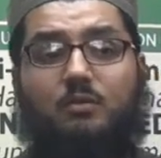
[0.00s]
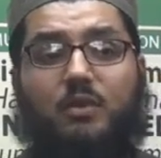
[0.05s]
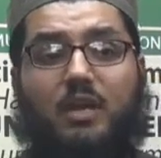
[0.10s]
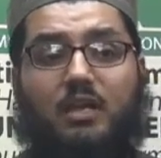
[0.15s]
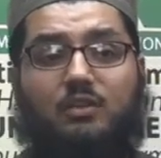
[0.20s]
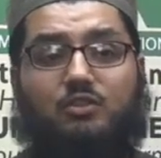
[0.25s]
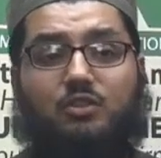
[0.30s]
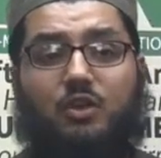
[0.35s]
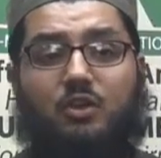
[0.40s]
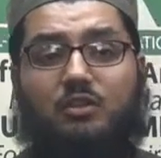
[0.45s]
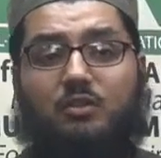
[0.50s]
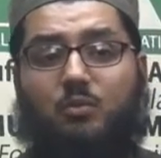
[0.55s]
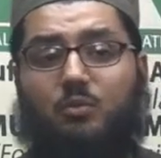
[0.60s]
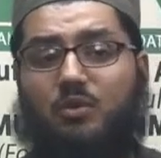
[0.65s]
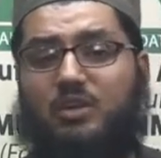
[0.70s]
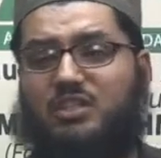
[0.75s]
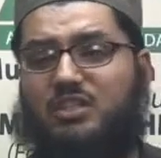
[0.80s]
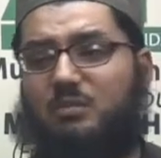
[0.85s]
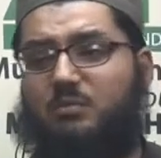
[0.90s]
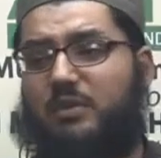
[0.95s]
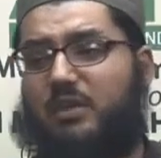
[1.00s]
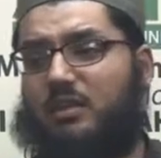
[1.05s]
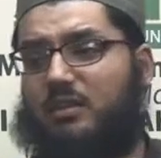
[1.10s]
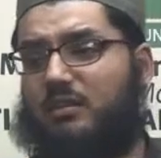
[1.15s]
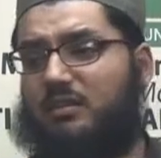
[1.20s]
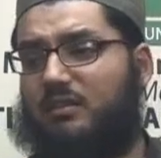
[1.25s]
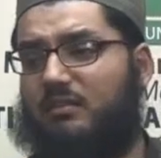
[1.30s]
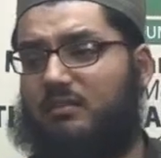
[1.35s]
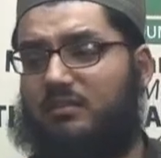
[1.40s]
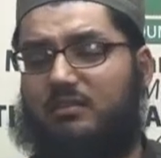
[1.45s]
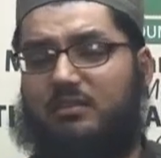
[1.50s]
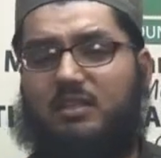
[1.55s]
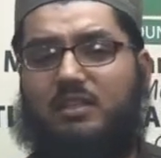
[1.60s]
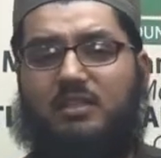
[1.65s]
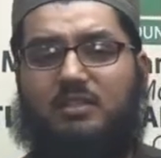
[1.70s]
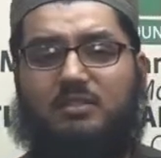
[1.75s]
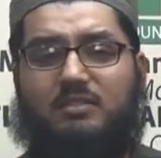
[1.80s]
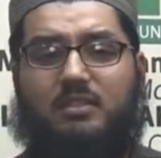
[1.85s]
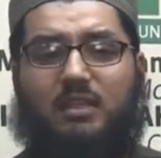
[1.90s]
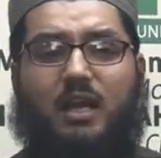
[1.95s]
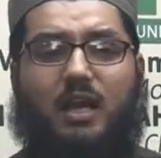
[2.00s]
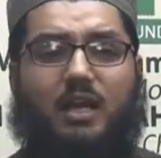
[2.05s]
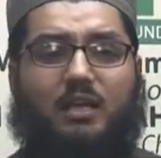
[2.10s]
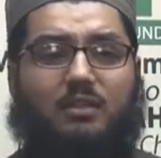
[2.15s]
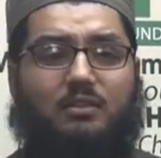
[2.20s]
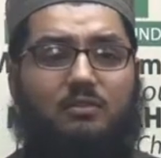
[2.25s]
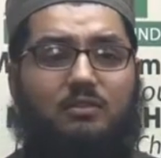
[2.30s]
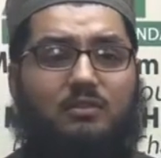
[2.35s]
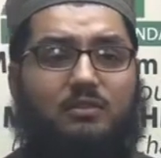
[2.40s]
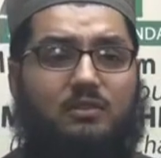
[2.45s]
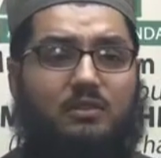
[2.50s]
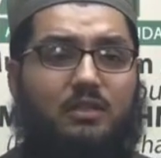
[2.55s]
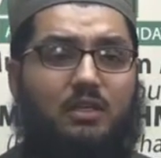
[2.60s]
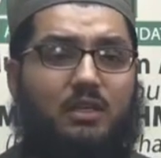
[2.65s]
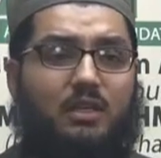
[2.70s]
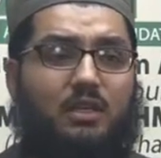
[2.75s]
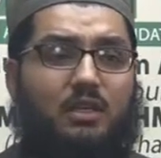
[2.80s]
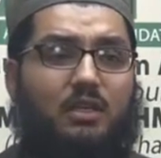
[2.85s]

when I saw them worshiping these idols,